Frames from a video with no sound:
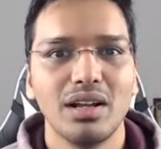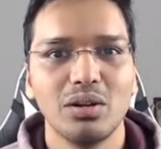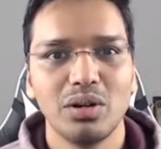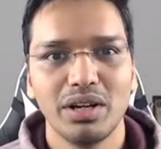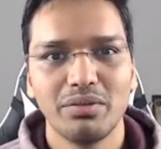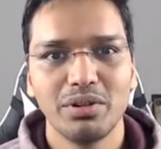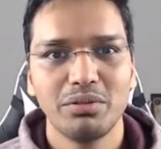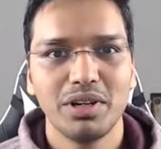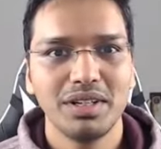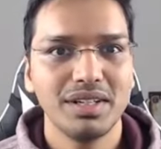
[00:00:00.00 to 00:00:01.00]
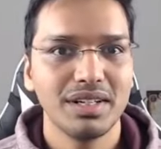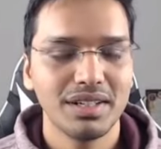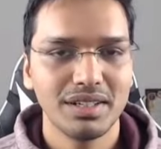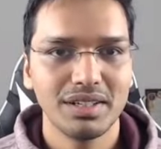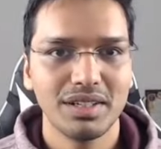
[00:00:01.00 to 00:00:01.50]
Hello everyone,
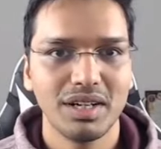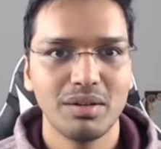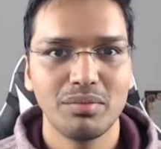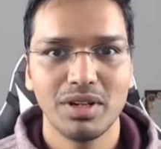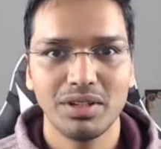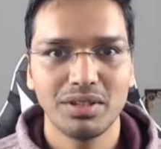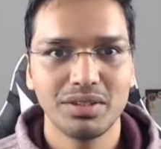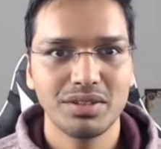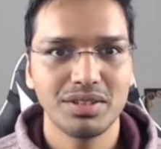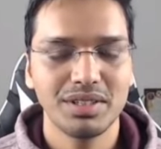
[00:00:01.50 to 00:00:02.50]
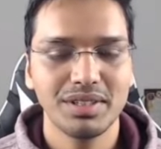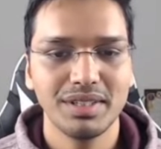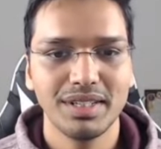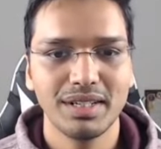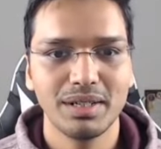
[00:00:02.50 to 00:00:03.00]
I'm
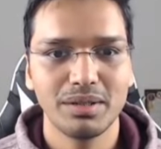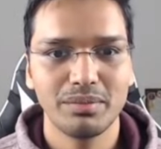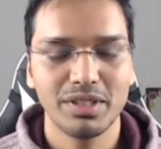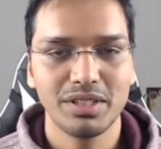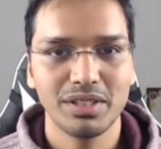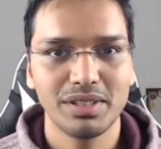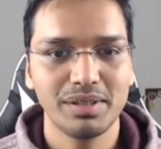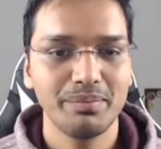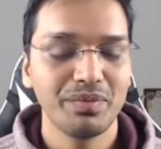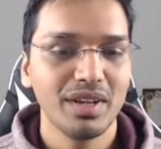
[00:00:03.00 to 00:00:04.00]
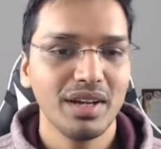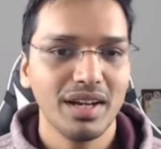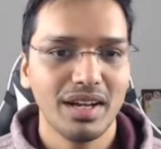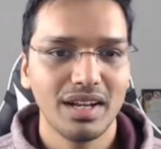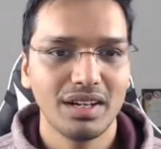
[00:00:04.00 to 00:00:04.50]
Harikrishna Pentala,
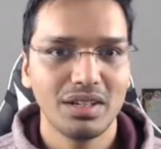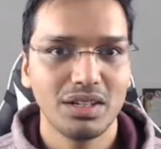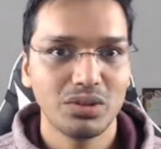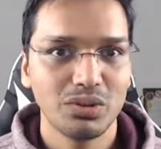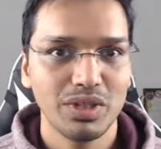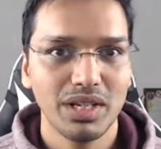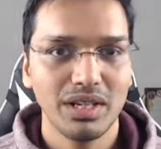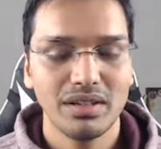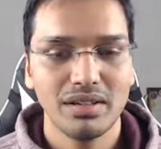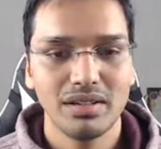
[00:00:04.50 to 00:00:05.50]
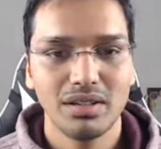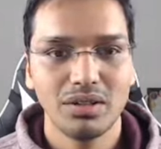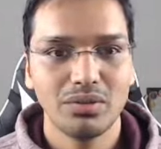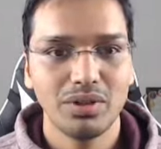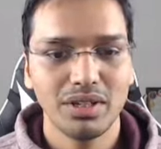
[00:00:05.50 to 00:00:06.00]
and today
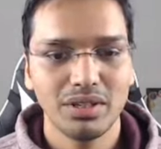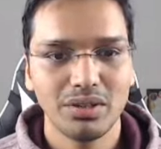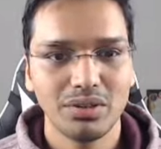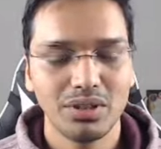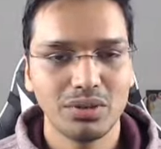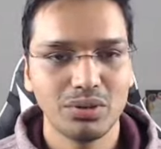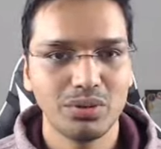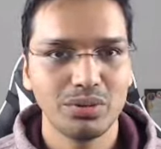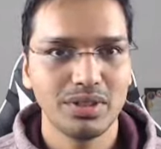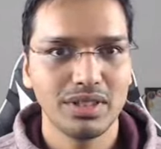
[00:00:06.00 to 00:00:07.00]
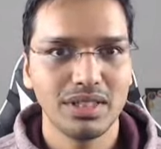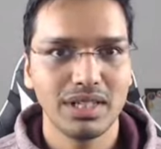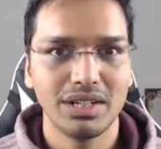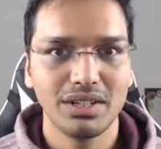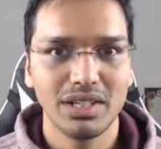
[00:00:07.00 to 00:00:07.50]
we are going to
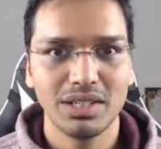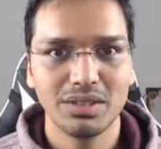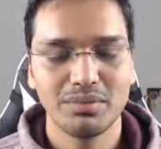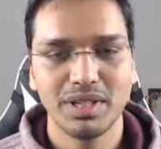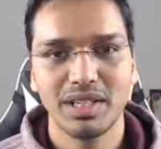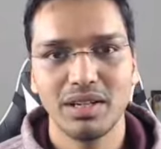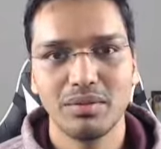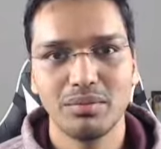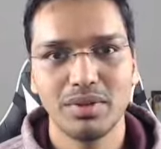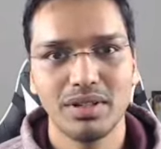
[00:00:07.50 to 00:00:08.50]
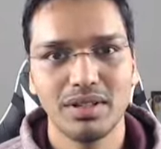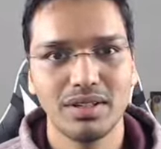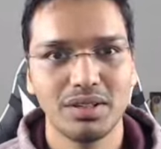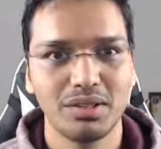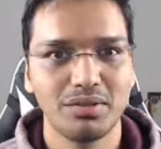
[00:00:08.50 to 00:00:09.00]
analyze my game
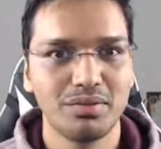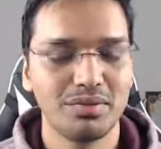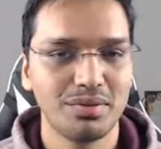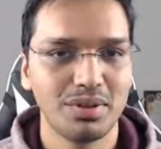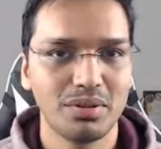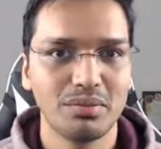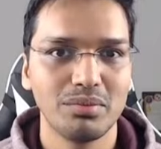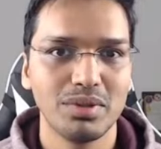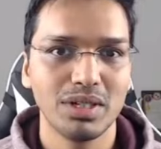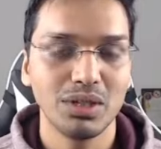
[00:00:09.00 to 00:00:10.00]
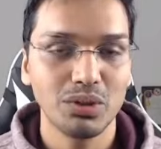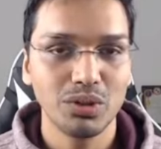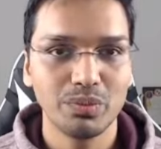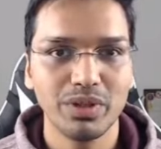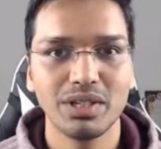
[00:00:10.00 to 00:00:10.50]
from
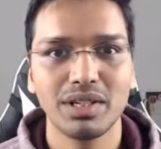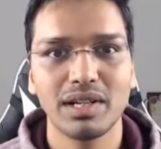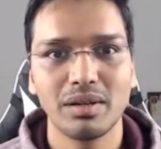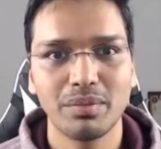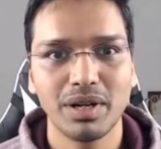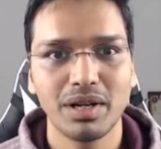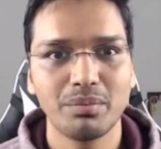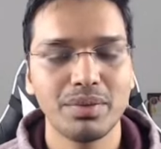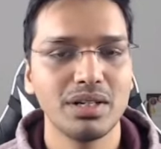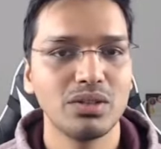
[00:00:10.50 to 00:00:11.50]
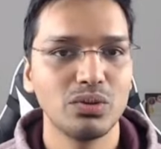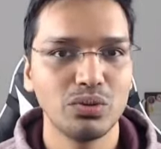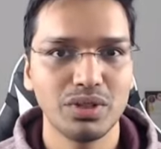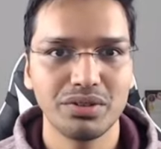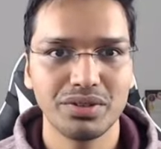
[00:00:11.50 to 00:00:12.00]
European Club Cup
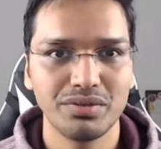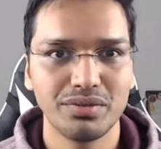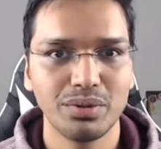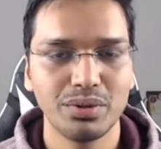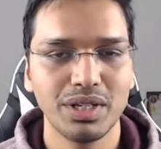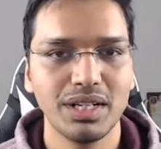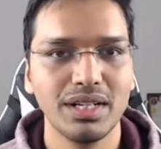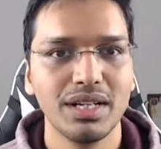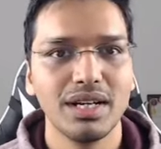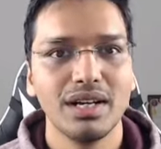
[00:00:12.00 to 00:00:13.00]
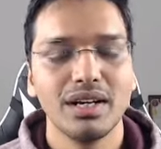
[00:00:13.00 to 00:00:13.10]
2014.